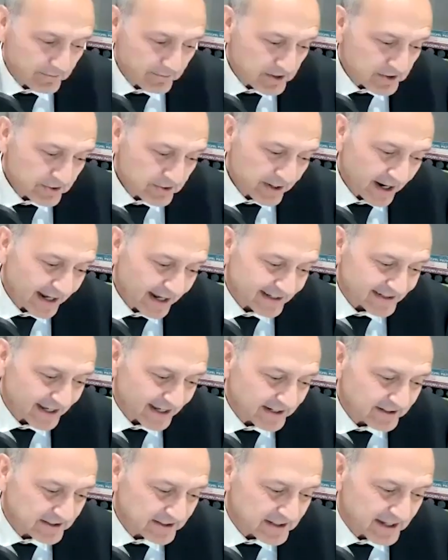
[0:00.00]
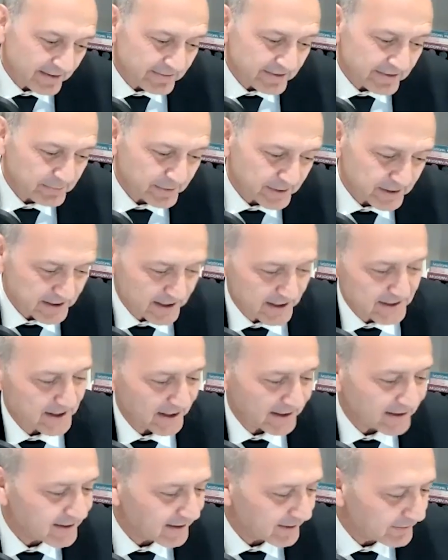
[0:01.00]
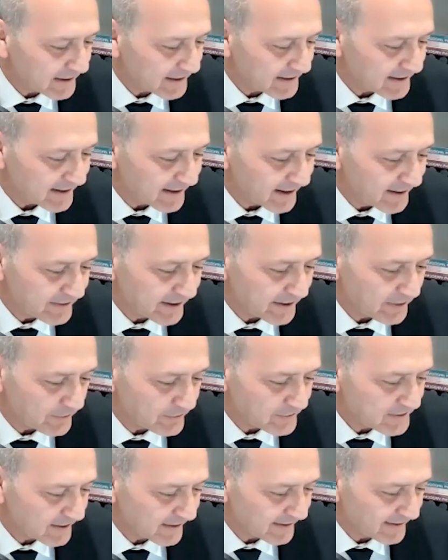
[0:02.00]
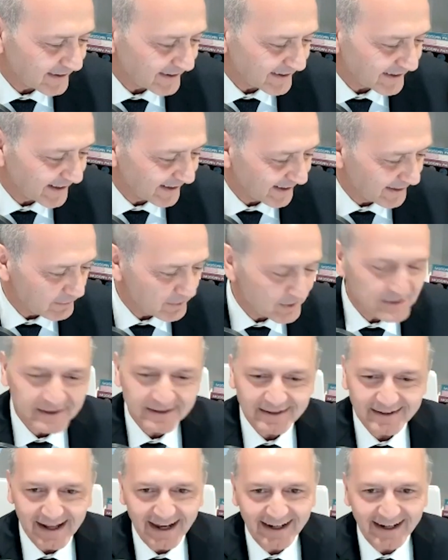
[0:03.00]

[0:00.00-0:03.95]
I mean, you're right. It's 87% sensitivity even on signet ring and mucin.